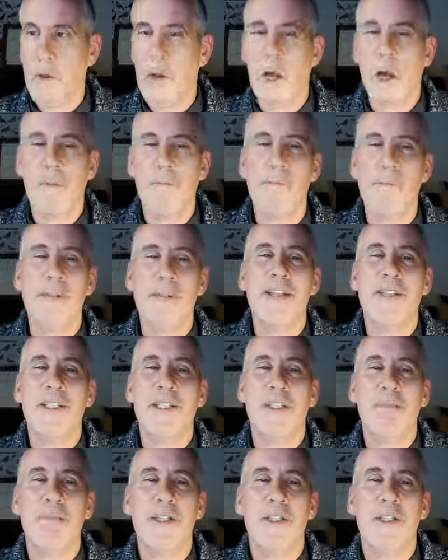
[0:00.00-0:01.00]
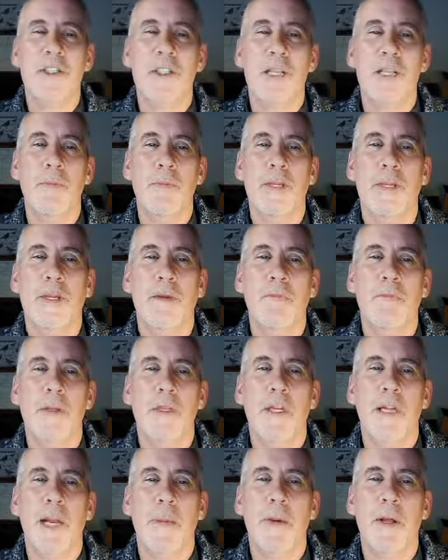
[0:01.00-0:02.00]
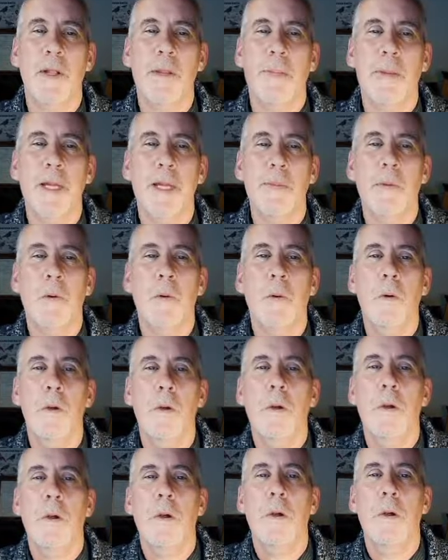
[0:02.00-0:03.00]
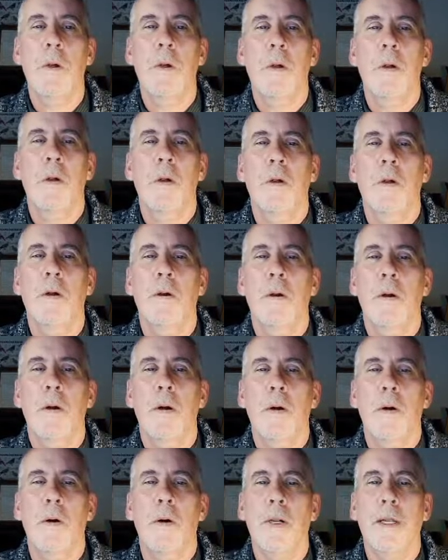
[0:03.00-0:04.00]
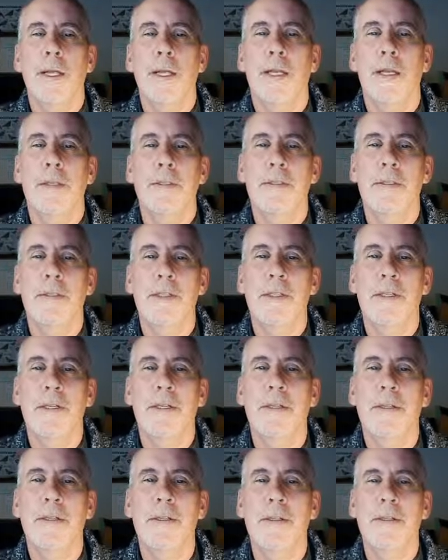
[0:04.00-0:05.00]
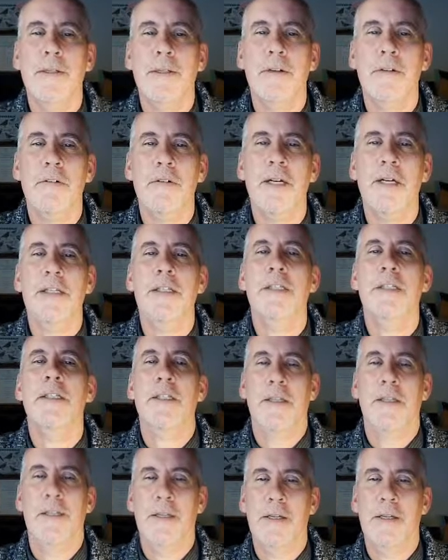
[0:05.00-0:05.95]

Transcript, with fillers: I've made this spreadsheet with a with a couple other people, Ollie and Chris.